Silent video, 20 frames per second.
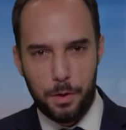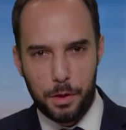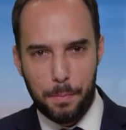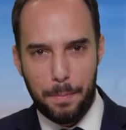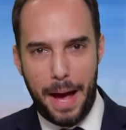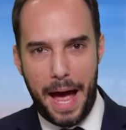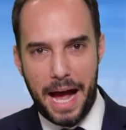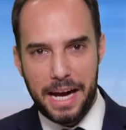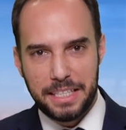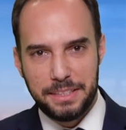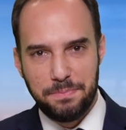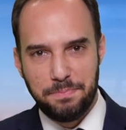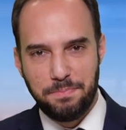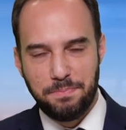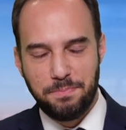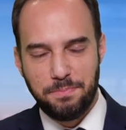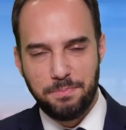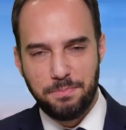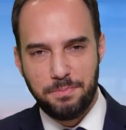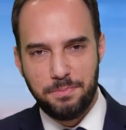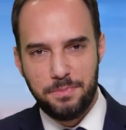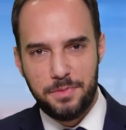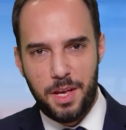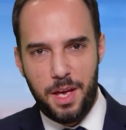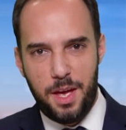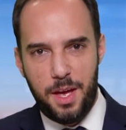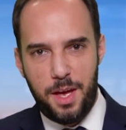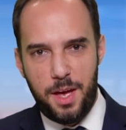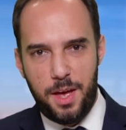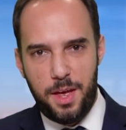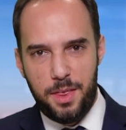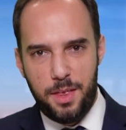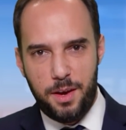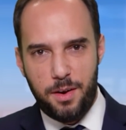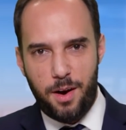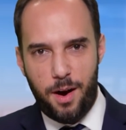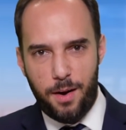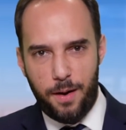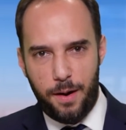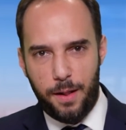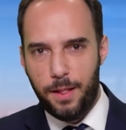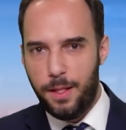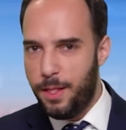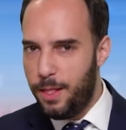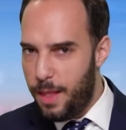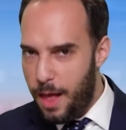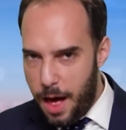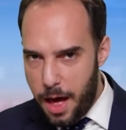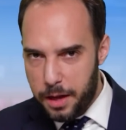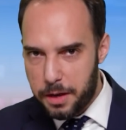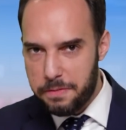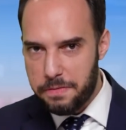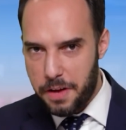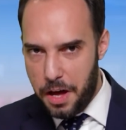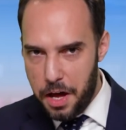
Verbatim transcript: Welcome back. There are a lot of